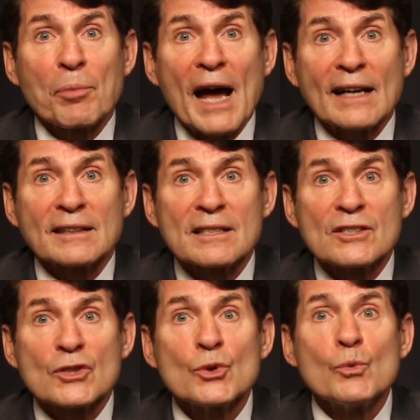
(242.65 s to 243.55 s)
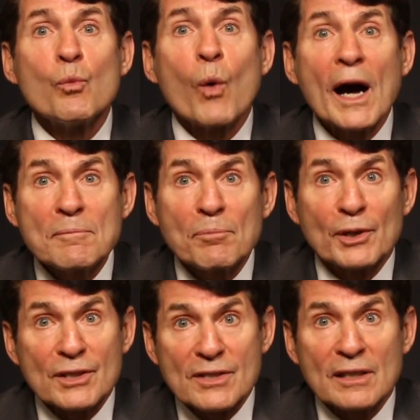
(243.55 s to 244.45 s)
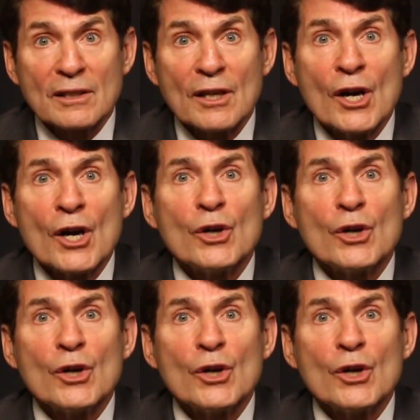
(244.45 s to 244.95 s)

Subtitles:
practice to one person